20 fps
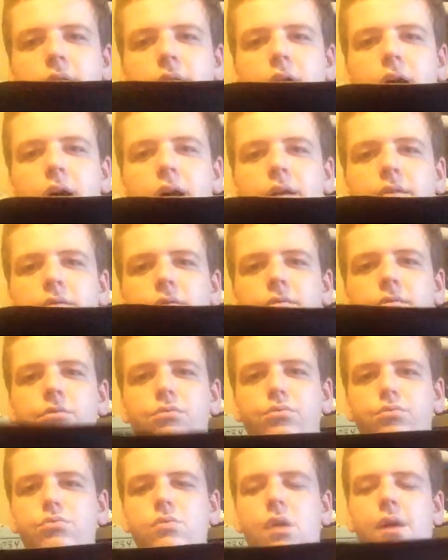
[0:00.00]
uh,
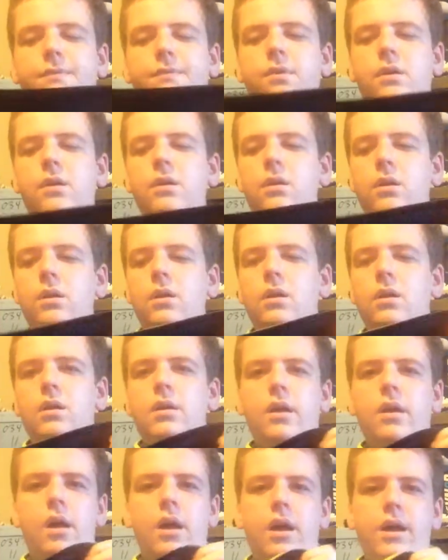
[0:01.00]
rougher,
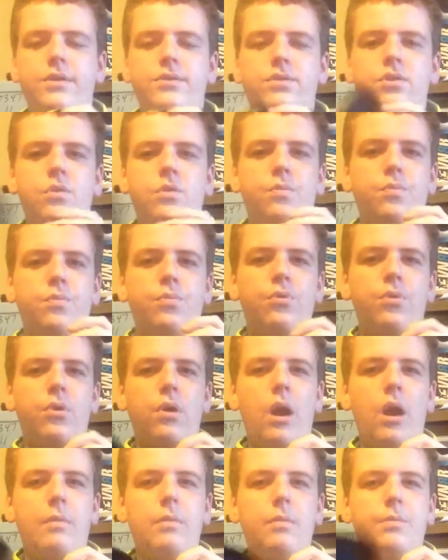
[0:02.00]
so you can
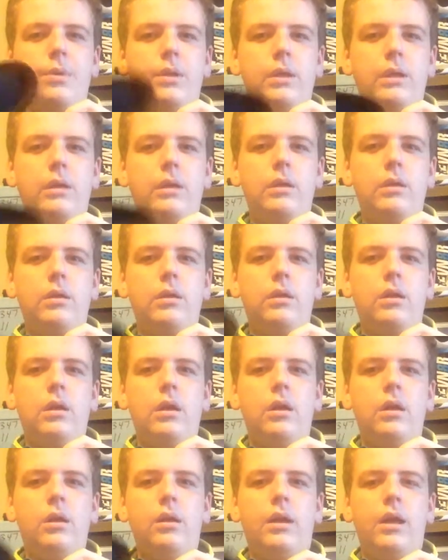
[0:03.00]
probably
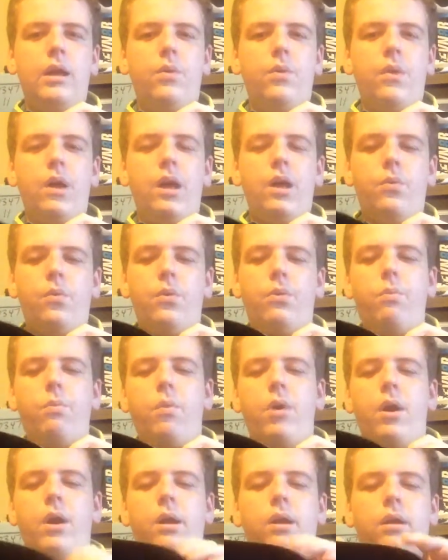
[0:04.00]
get away with
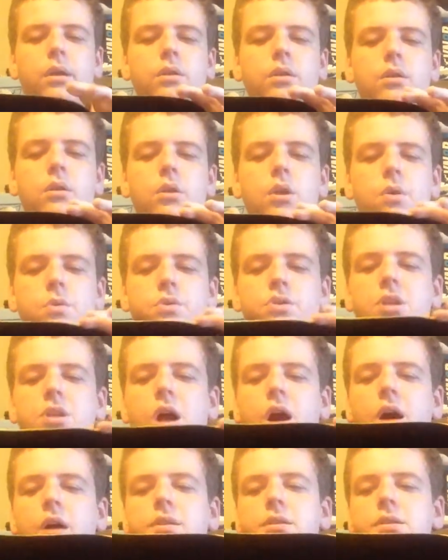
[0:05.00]
wearing no
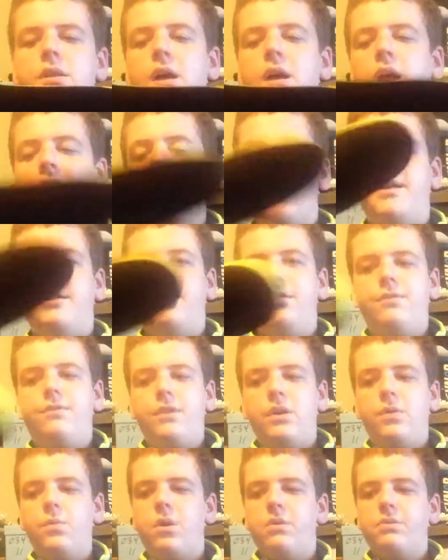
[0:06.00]
socks and your
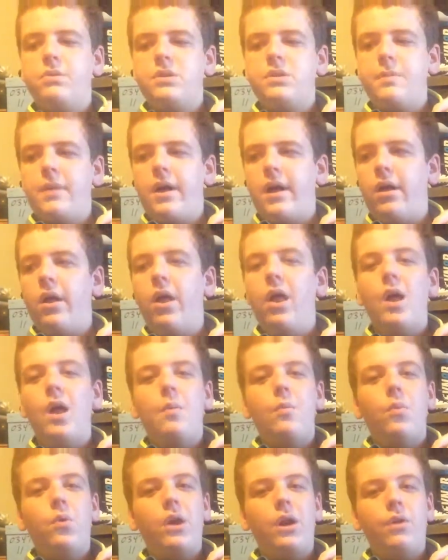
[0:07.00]
feet won't smell.
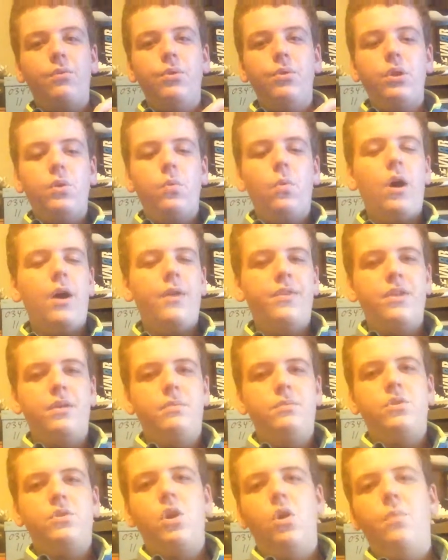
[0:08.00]
What I really want
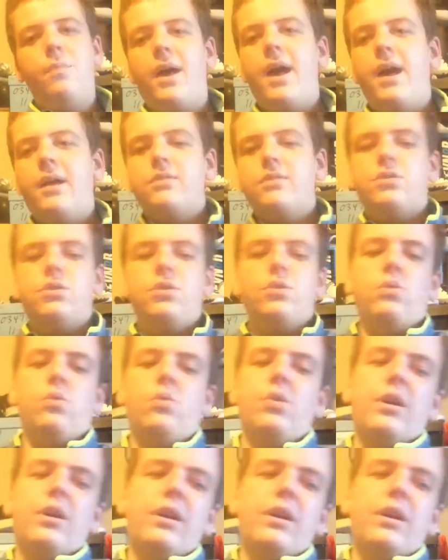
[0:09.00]
them to go back to